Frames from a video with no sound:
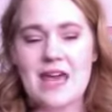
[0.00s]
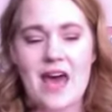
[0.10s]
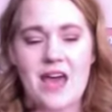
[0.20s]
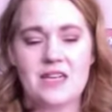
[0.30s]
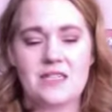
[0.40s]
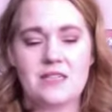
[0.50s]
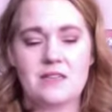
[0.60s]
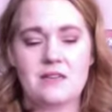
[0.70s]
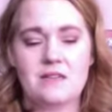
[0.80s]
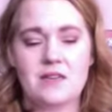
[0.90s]
that
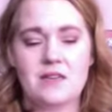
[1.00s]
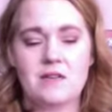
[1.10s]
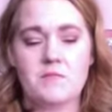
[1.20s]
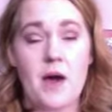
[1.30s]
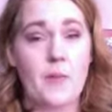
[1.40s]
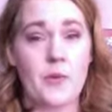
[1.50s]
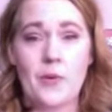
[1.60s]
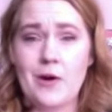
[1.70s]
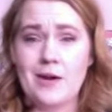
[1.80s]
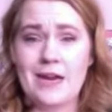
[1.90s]

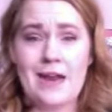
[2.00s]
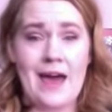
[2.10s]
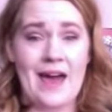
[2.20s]
popcorn and